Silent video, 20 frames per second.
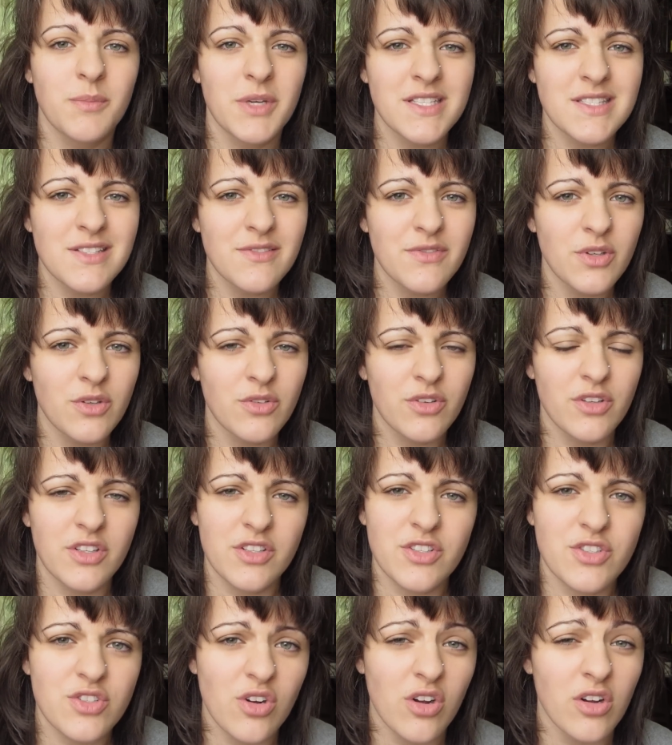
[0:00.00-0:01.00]
Makes it feel
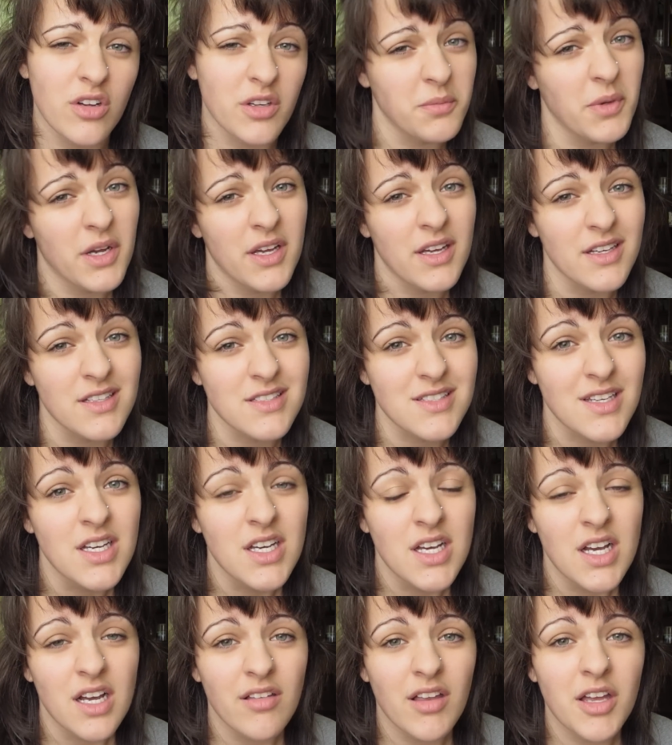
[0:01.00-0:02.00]
really strong in my eyes.
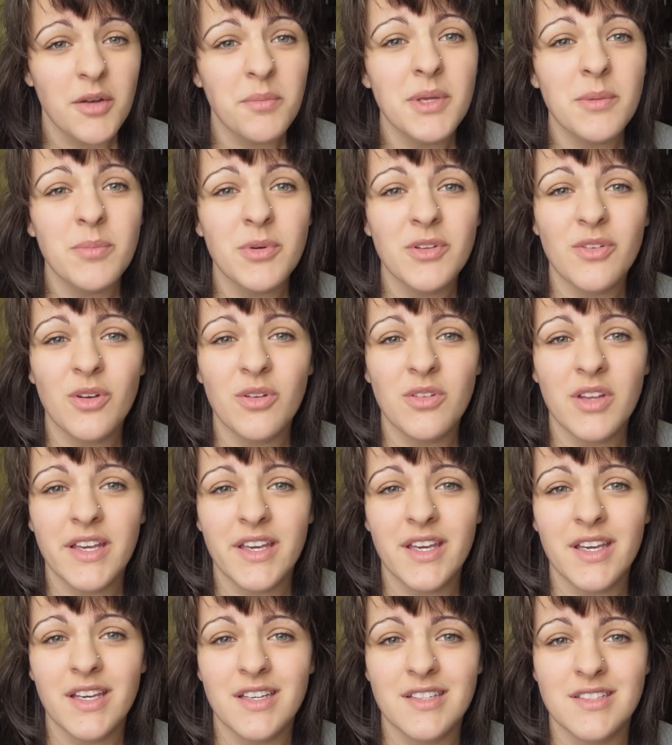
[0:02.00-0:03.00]
A lot of people don't
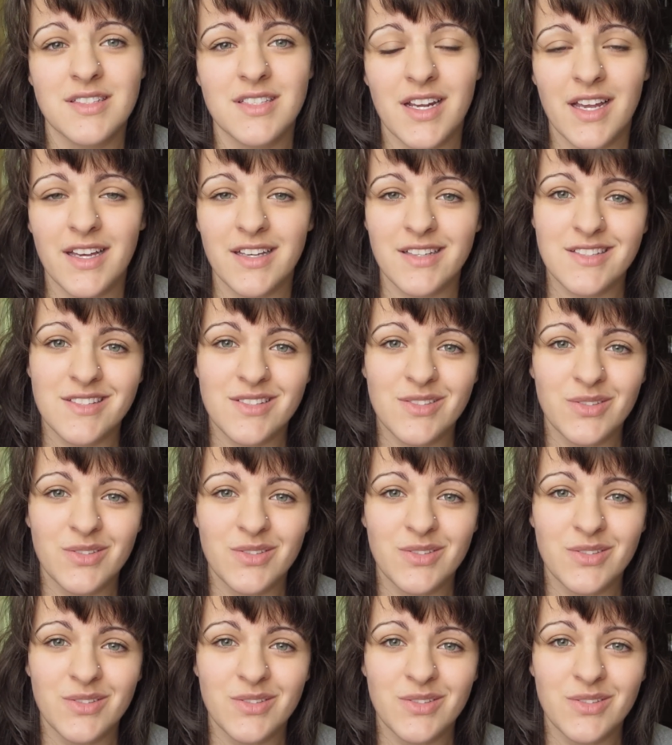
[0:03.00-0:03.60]
like it because it has